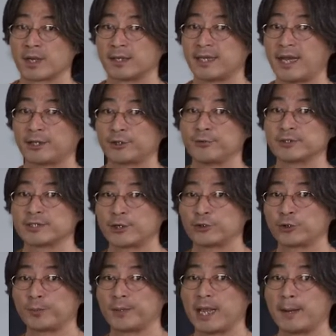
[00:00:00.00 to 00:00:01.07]
That turns out
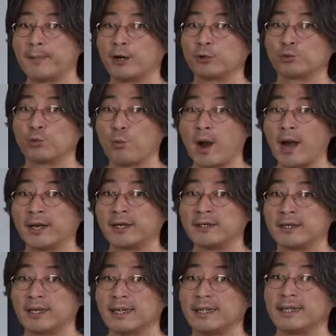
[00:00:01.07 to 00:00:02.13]
to be about 1
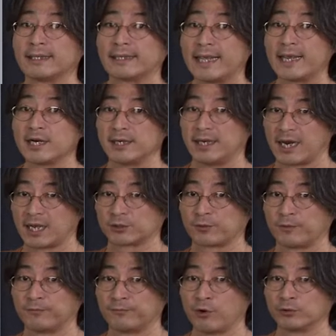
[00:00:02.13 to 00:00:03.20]
giga
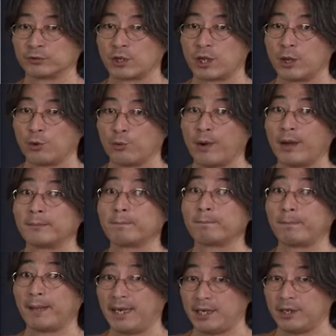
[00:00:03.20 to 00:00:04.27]
electron volt, 1
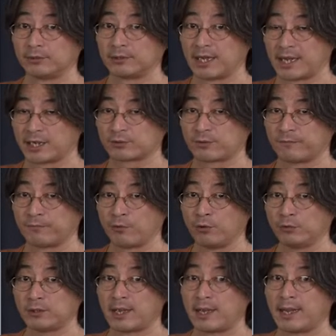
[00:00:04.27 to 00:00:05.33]
billion electron
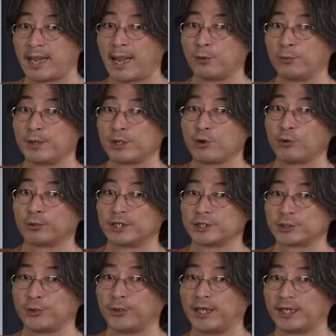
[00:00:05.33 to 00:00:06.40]
volt, and we call
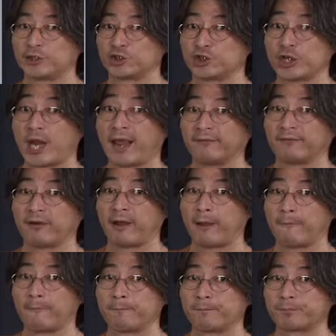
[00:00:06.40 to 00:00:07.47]
this unit JeV.
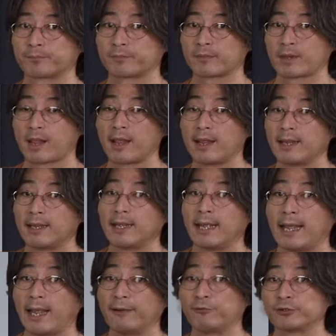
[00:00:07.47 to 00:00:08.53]

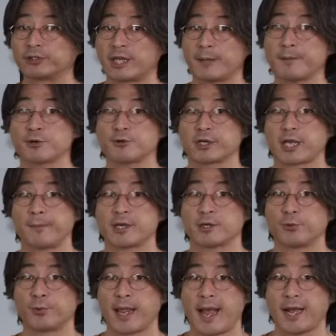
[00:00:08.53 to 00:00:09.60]
And for typical
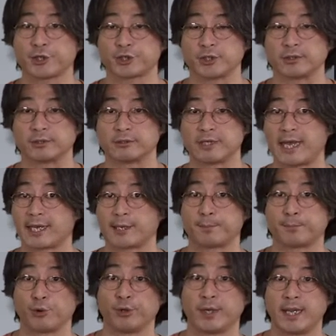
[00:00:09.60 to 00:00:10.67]
chemical reaction, like
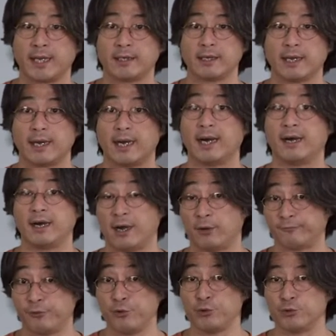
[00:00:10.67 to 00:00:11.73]
burning a
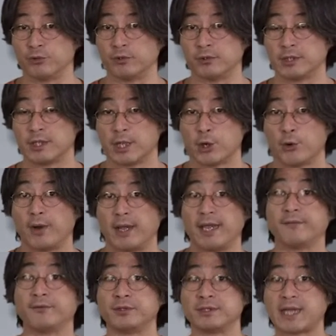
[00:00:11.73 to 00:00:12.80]
fuel, or
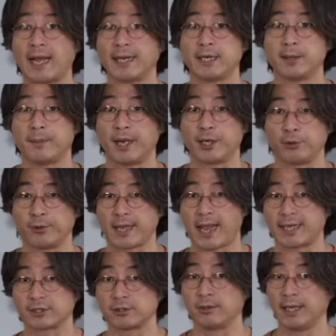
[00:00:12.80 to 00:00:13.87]
even dynamite or
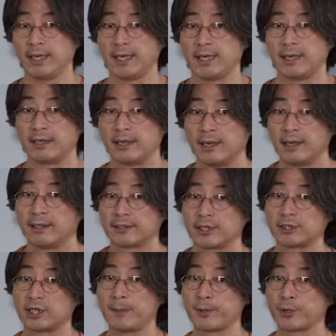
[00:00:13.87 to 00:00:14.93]
gasoline, the
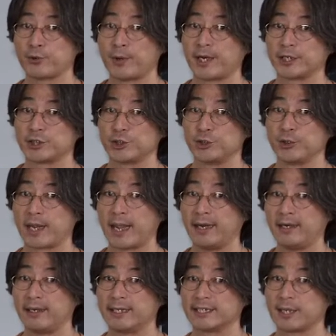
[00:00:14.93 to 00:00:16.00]
typical energy you
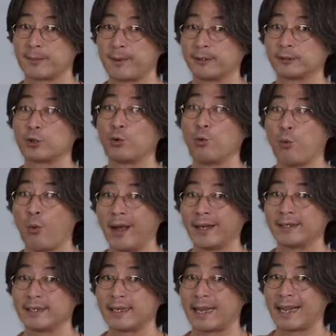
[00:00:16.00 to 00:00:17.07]
get is about
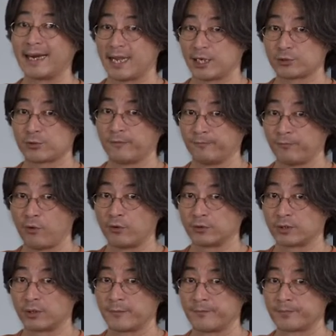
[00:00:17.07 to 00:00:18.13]
1 electron
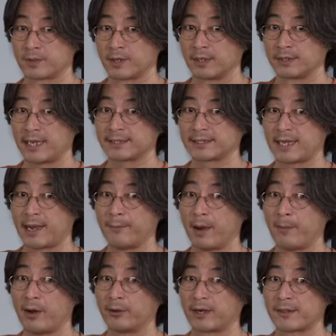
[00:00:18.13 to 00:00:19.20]
volt. That's
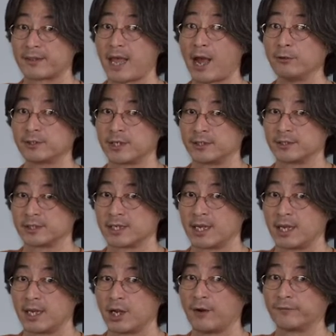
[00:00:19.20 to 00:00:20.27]
about a thousandth
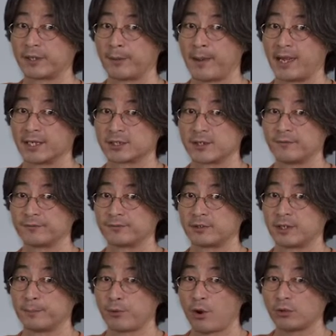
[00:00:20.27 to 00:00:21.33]
of the mass of
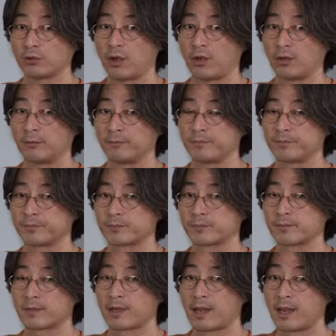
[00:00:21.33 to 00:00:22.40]
the proton.
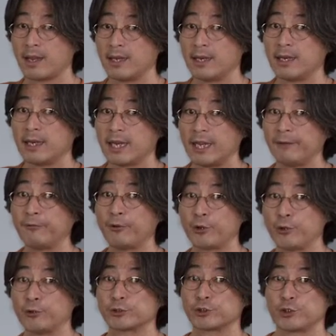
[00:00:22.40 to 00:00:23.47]
If you
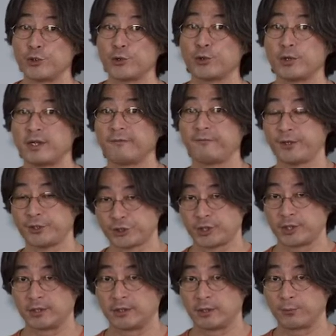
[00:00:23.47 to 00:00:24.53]
use nuclear
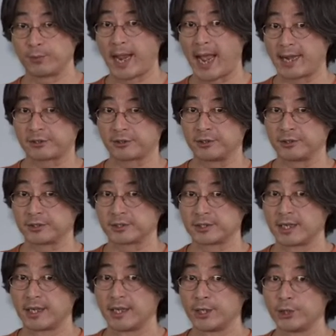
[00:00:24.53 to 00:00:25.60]
fission reactors,
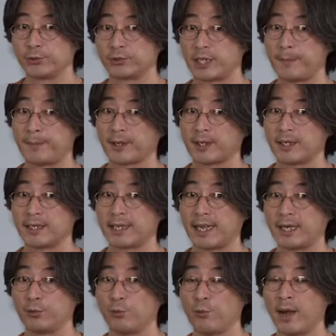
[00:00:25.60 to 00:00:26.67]
you typically
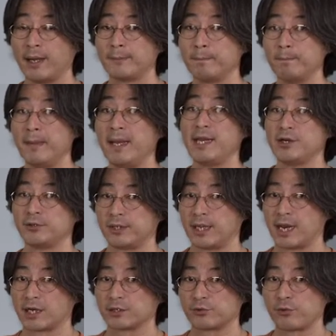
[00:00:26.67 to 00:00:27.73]
get 1 million
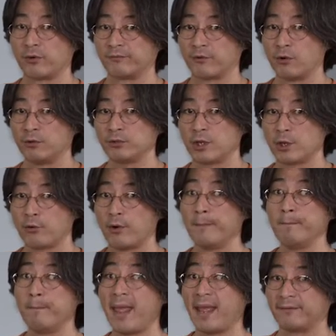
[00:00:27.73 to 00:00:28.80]
electron volt, or
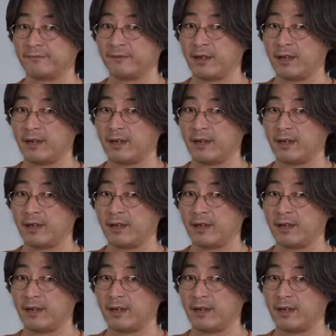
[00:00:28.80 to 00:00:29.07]
MeV.